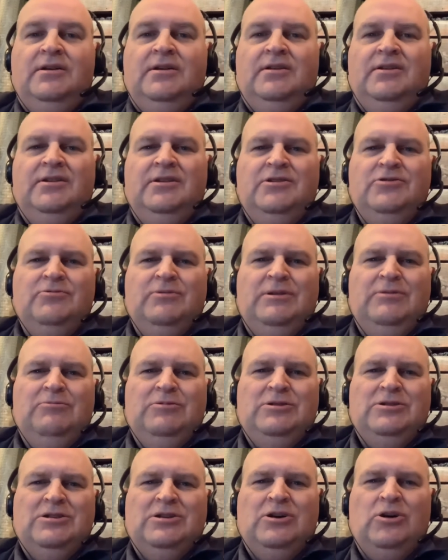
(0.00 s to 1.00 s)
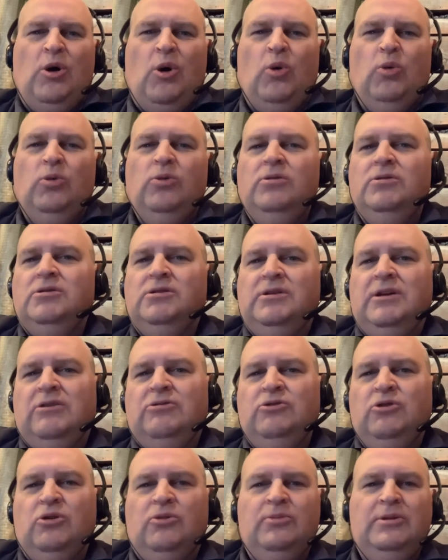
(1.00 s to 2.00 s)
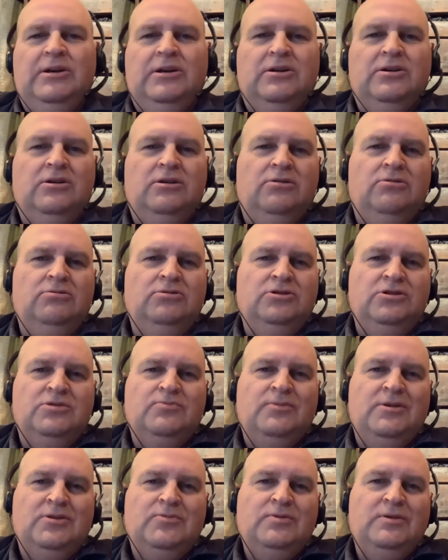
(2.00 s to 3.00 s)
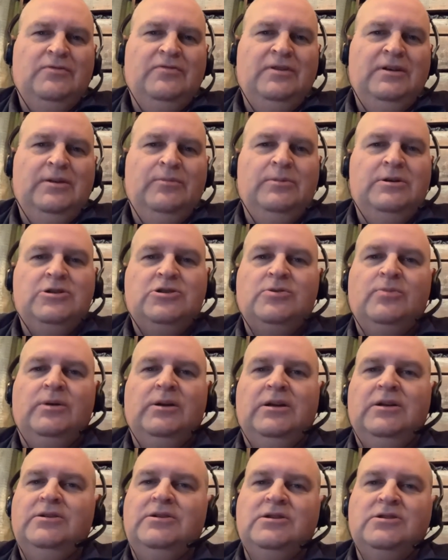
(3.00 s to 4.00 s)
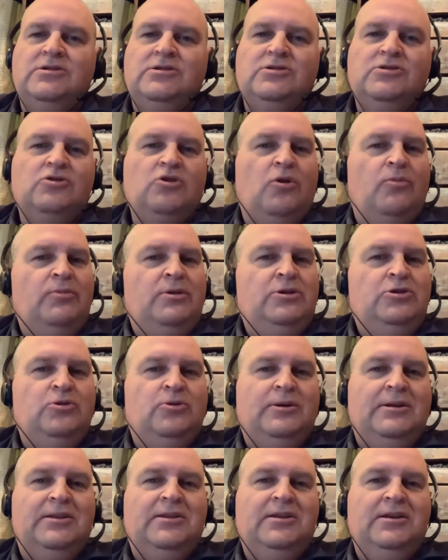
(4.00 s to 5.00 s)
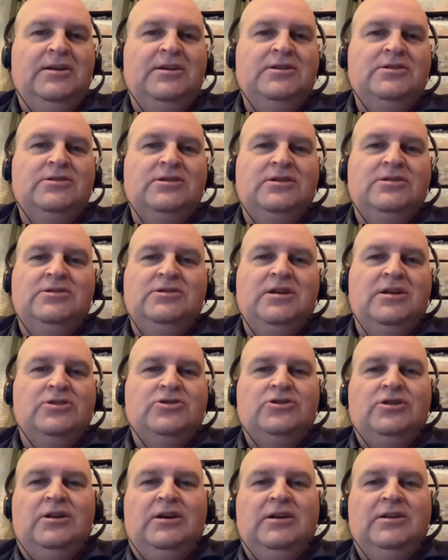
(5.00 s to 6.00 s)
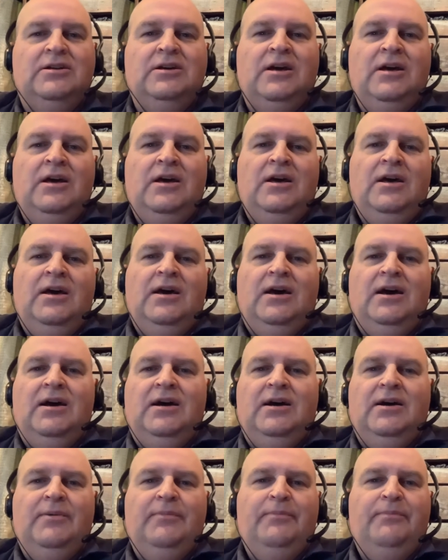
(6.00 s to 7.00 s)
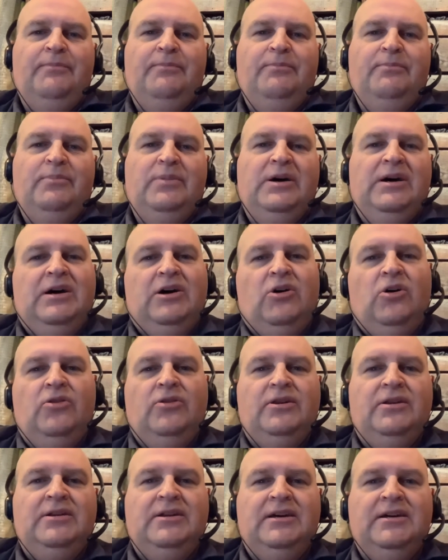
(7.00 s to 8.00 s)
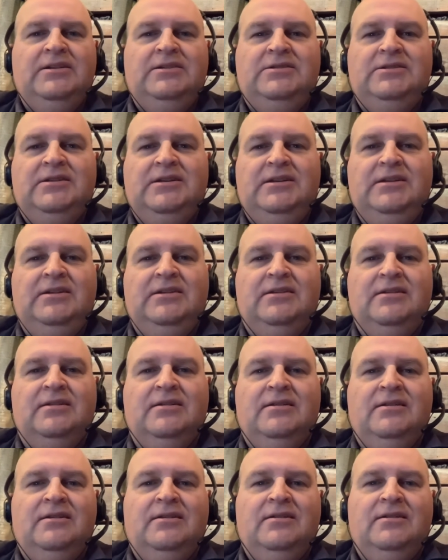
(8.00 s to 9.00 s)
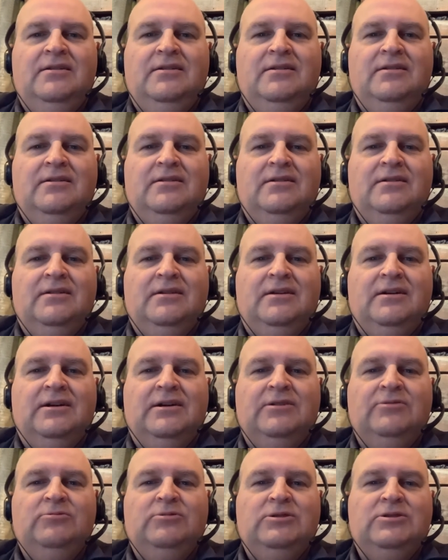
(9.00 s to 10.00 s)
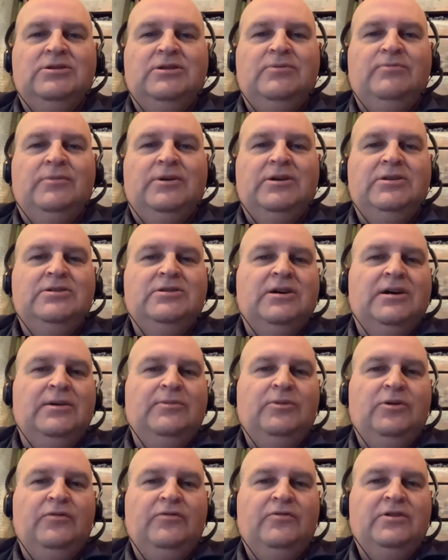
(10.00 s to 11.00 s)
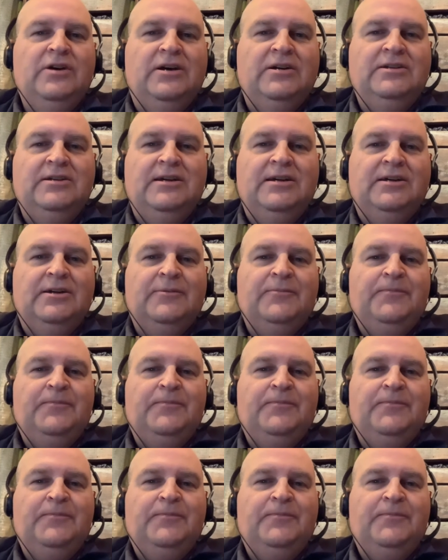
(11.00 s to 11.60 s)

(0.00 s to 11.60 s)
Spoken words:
This one was a cold. Now, normally a cold just makes me feel miserable and doesn't stop me doing things and such like. But on the 19th, I was in my time of dying.